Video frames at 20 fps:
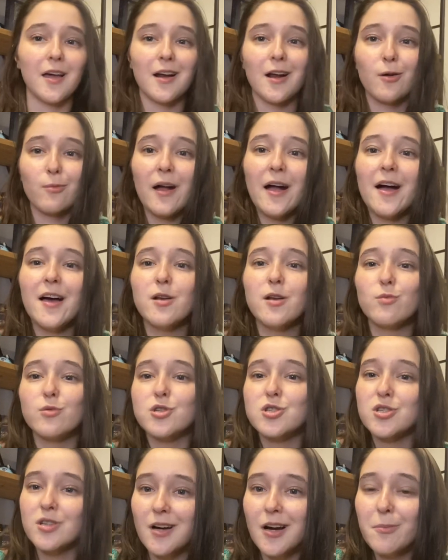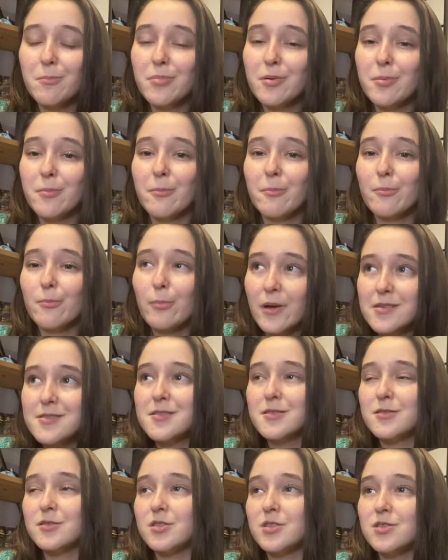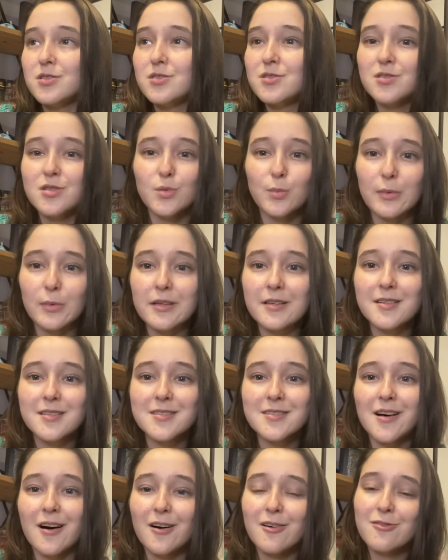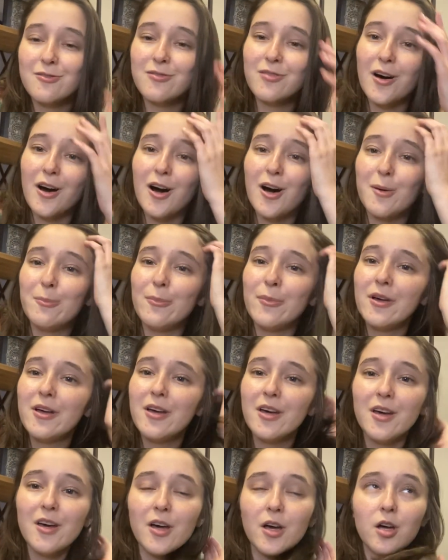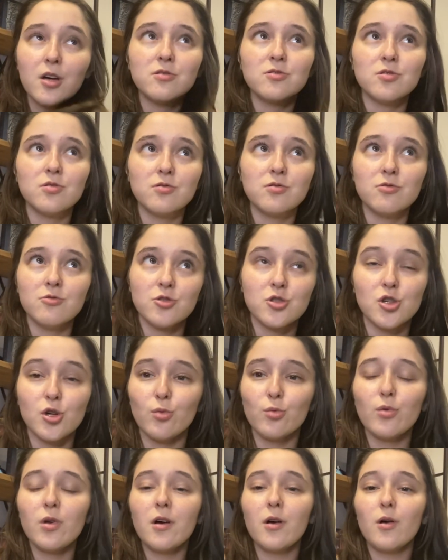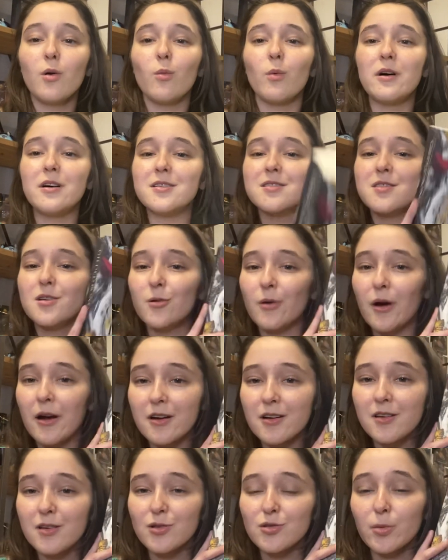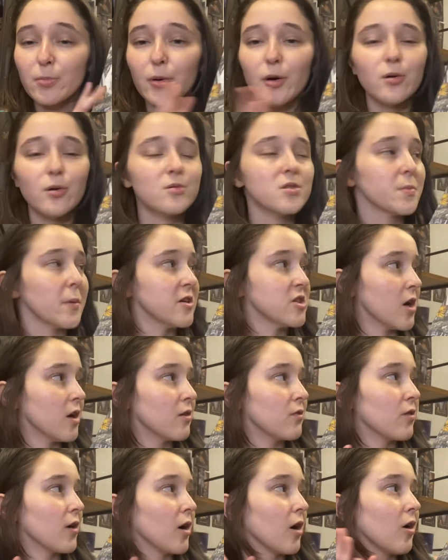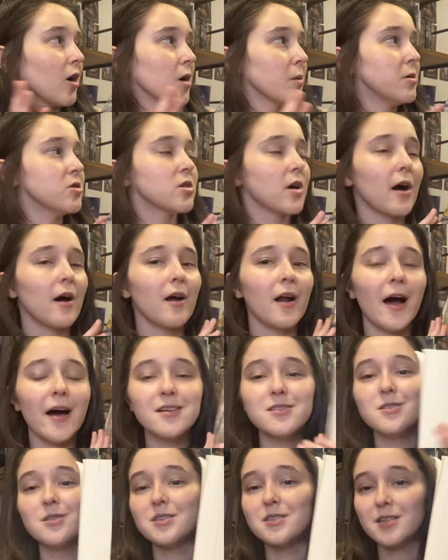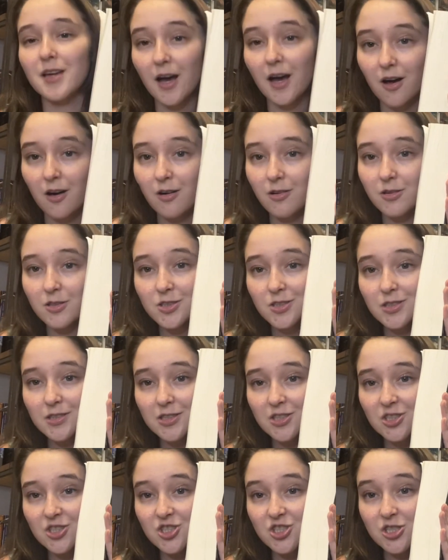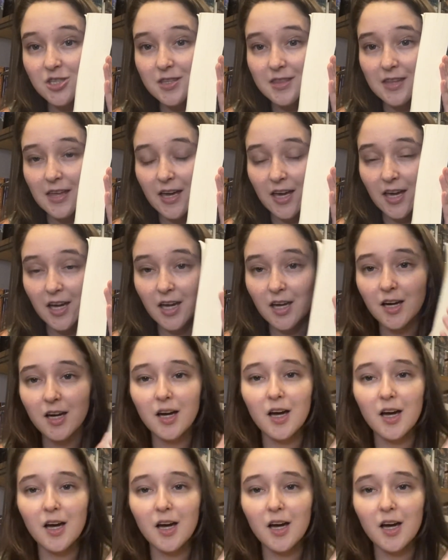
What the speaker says: I read, which took up basically 2 weeks of June, was The Crown of Gilded Bones by Jennifer L. Armentrout. As you can tell, she's thick.